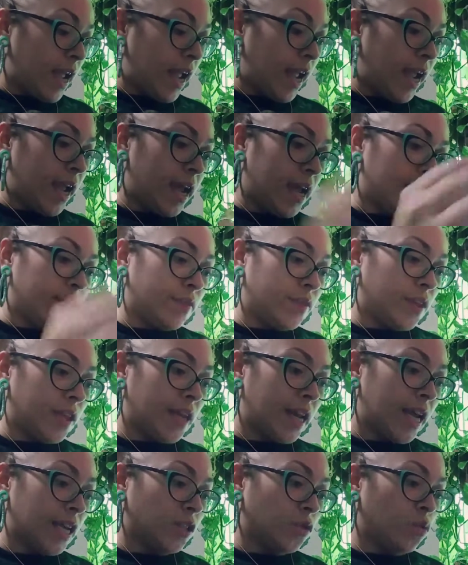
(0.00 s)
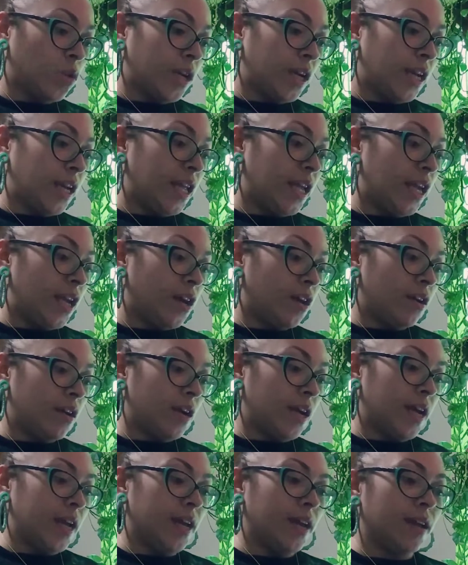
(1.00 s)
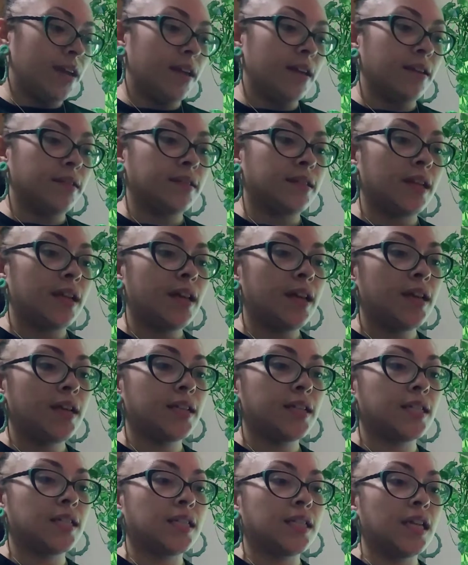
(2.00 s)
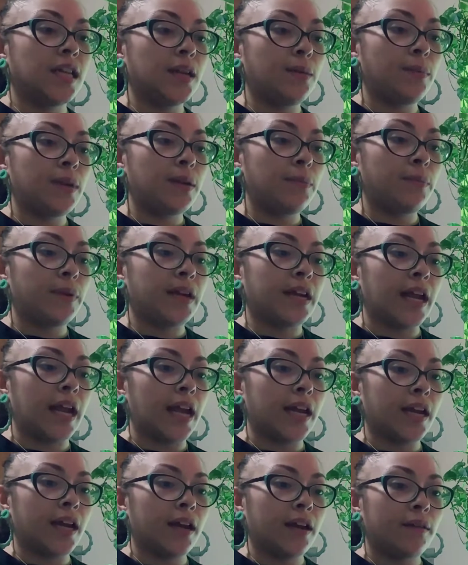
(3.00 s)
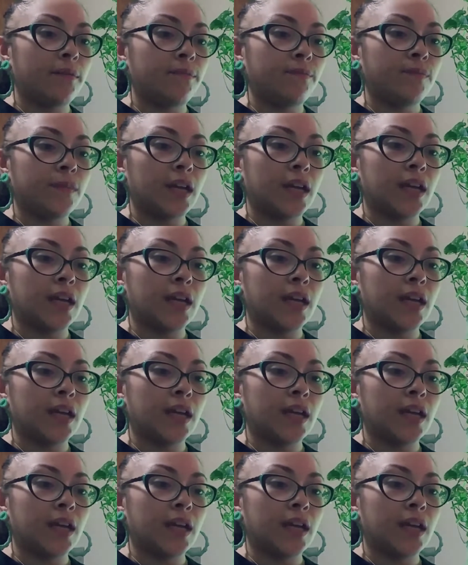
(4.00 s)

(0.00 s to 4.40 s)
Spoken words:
And the next one in here is cinnamon banana.